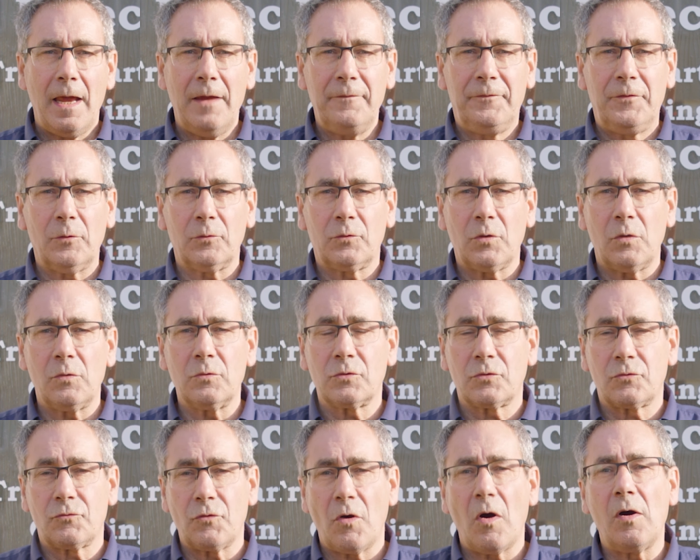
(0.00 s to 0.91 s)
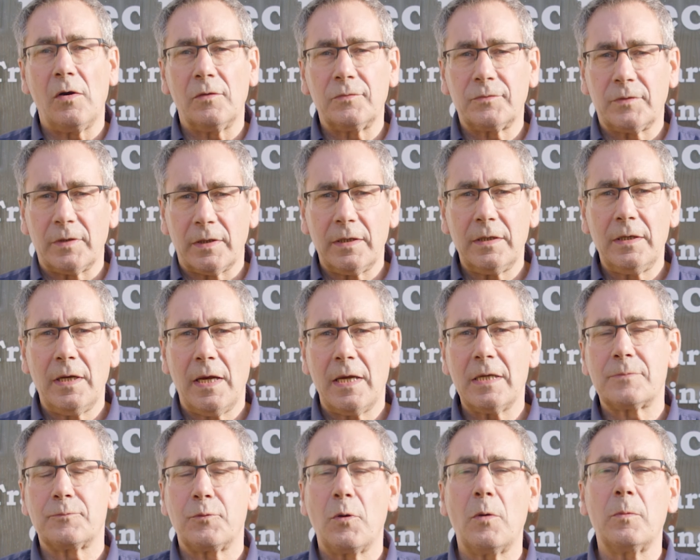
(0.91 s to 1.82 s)
If your door's drafty,
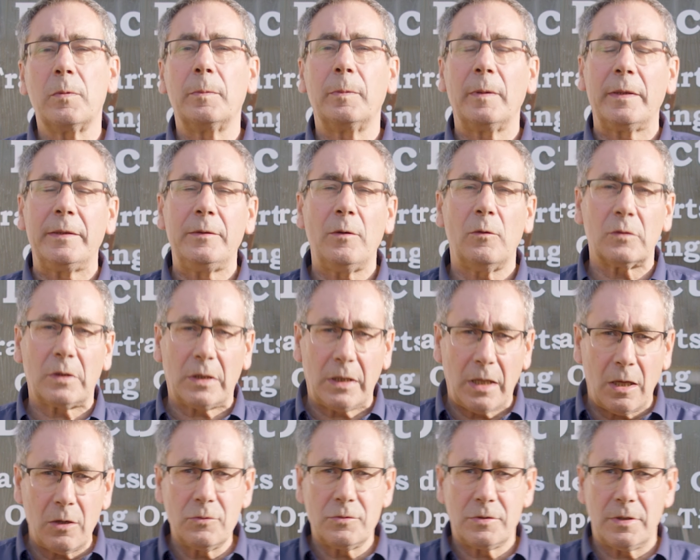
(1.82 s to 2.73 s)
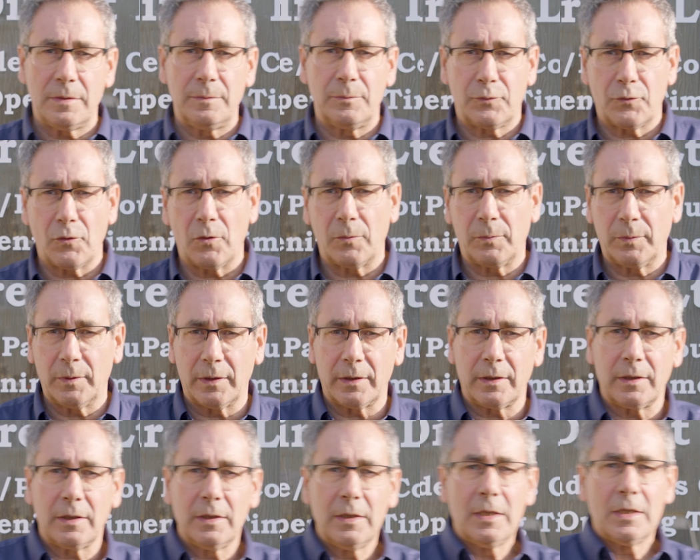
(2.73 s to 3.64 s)
it's probably not closing
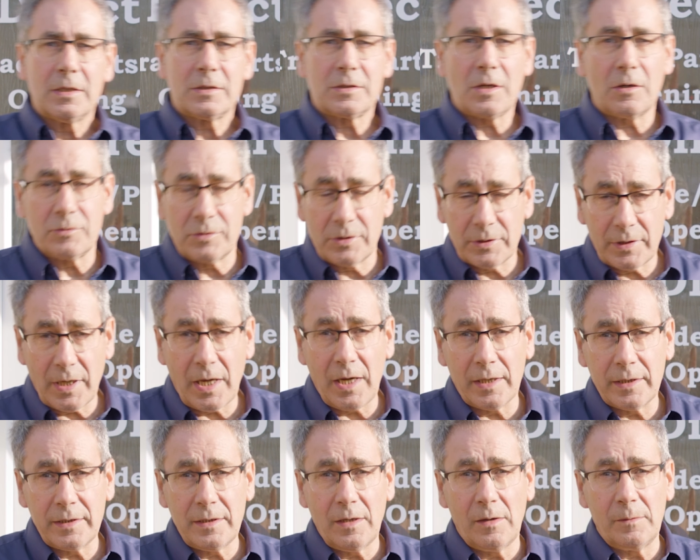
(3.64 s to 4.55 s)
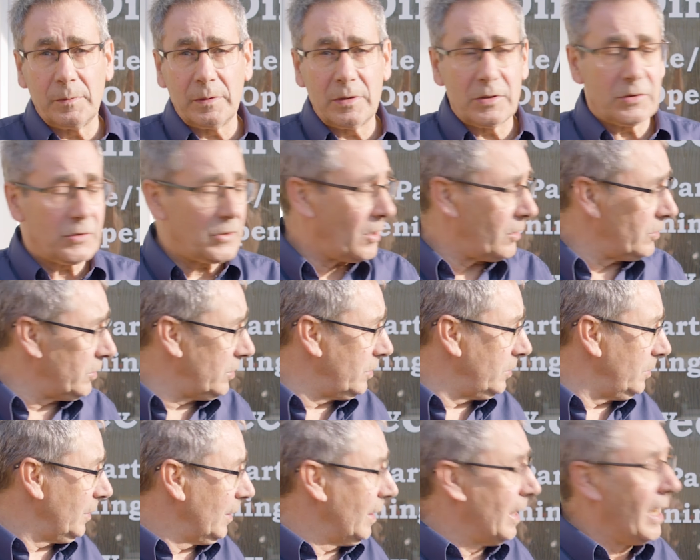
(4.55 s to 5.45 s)
properly. So today I'm going to show
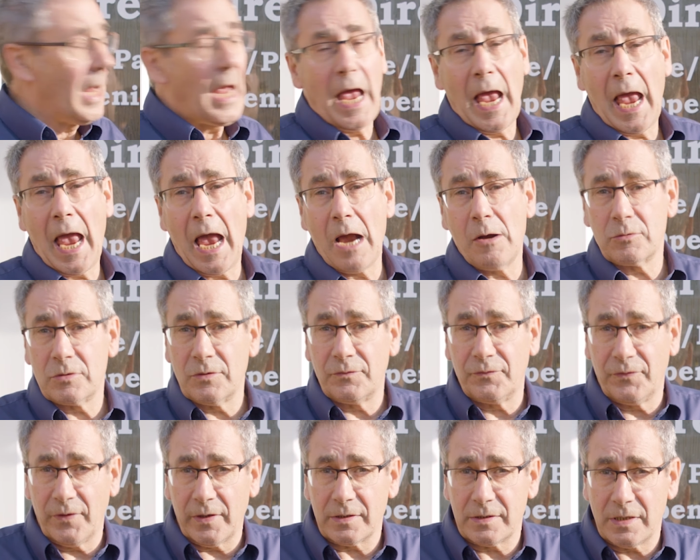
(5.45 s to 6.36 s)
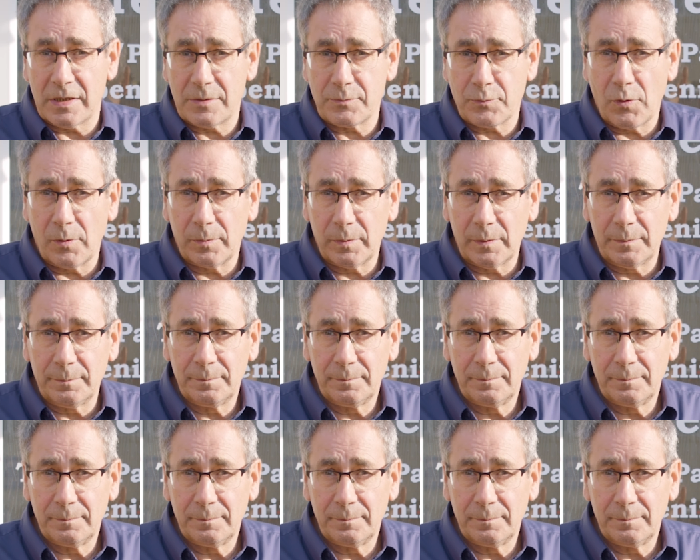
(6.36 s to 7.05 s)
you how to fix this problem.